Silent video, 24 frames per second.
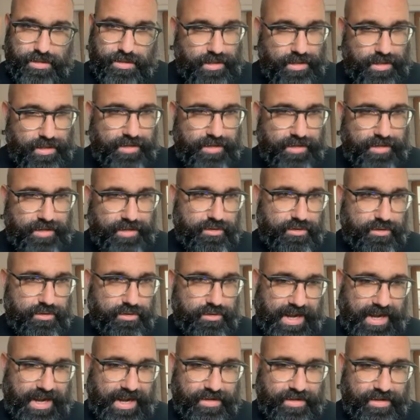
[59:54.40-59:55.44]
I still don't
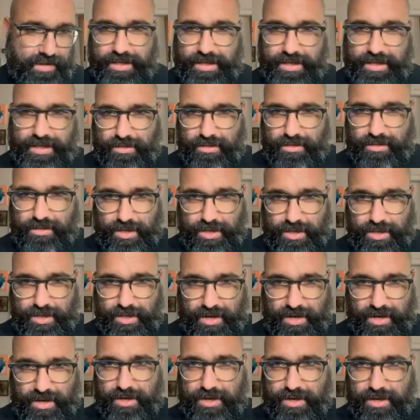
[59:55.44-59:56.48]
have it like looking
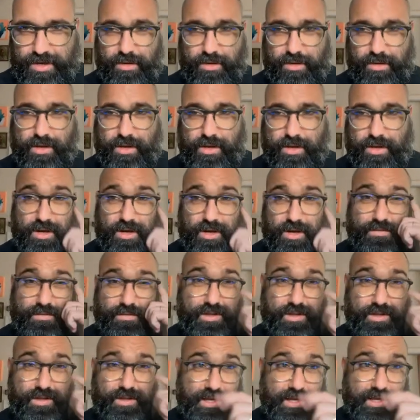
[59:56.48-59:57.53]
right, but it'll look good enough
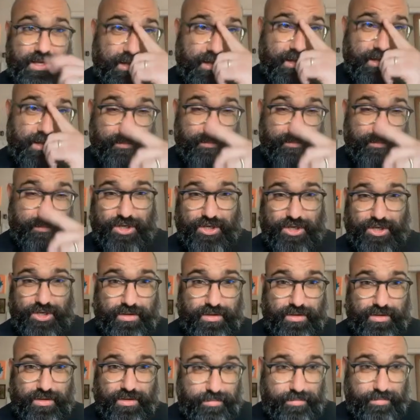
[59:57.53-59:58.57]
to like make sure
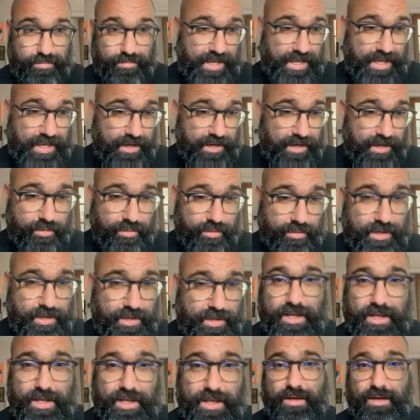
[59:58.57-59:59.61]
that the mechanics work.
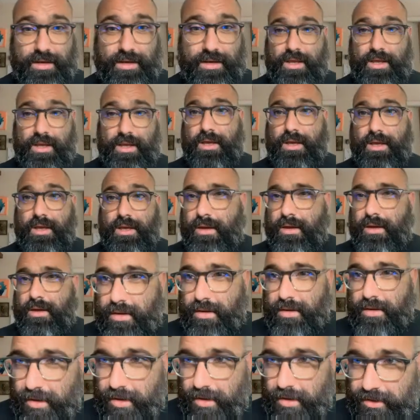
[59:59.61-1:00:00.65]
And
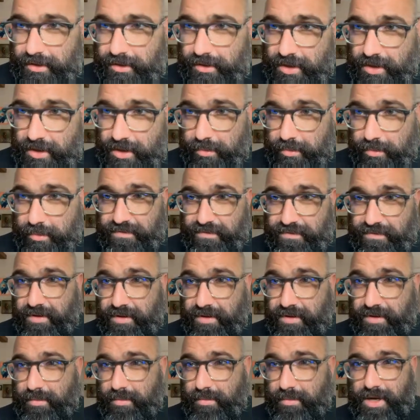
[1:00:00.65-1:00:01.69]
I think it would be fun
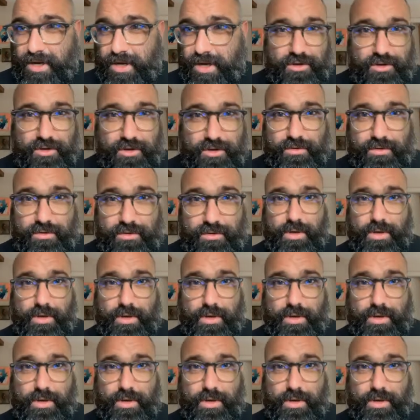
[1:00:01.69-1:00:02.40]
someday to just do